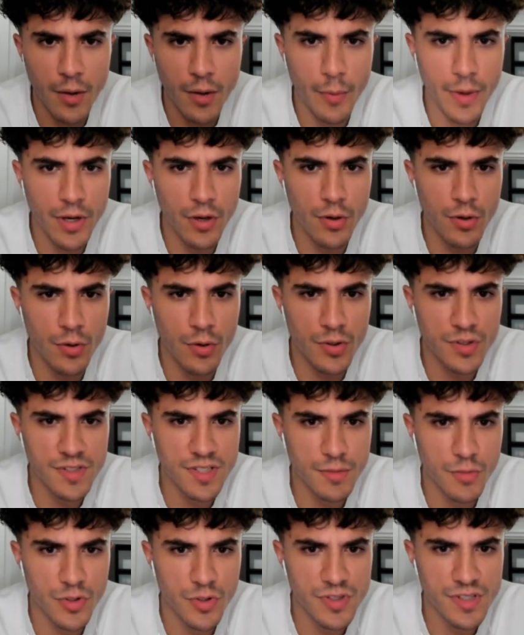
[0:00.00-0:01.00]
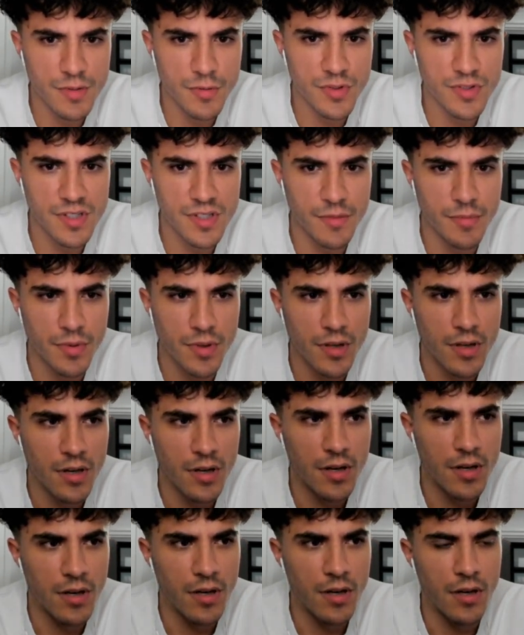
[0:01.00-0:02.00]
Wait, no, no. Go sleep. Go sleep. Go sleep.
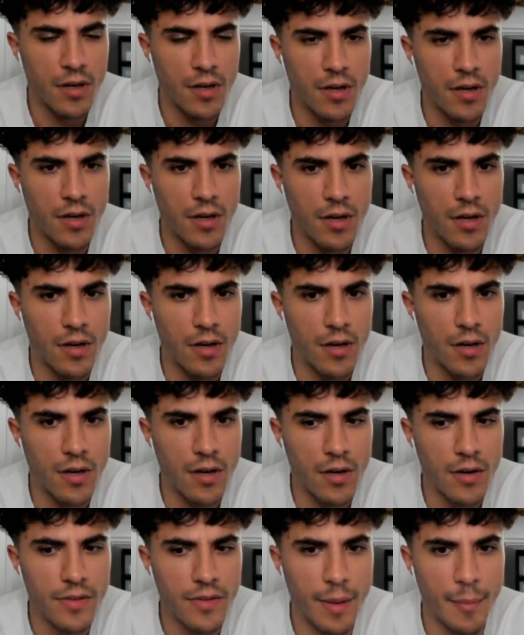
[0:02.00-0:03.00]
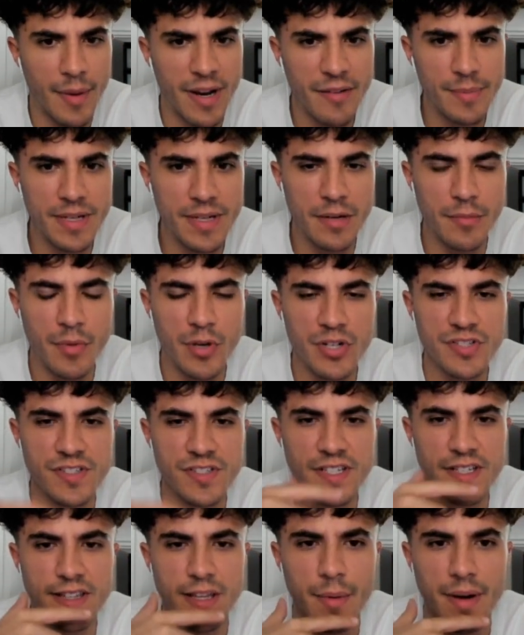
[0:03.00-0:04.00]
That might have been an
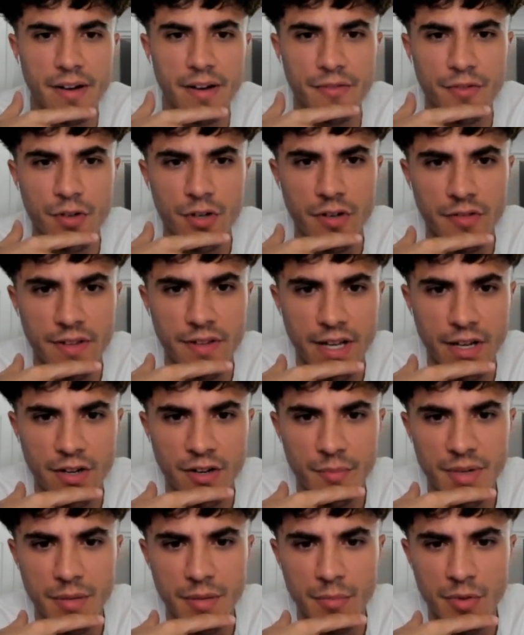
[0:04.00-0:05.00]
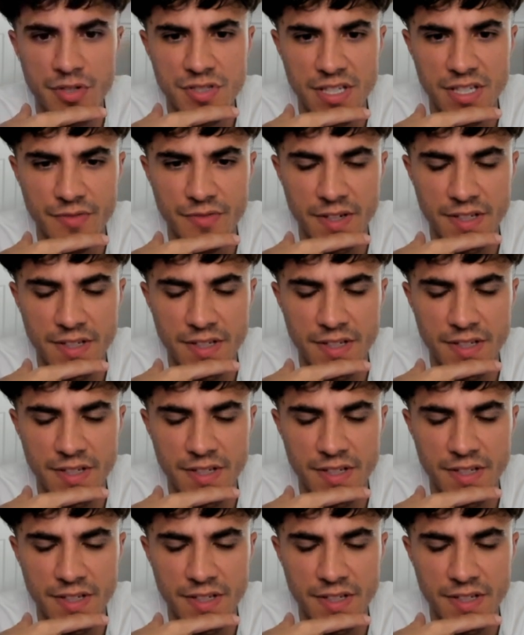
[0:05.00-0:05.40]
emergency. That might have could that could have been an emergency if I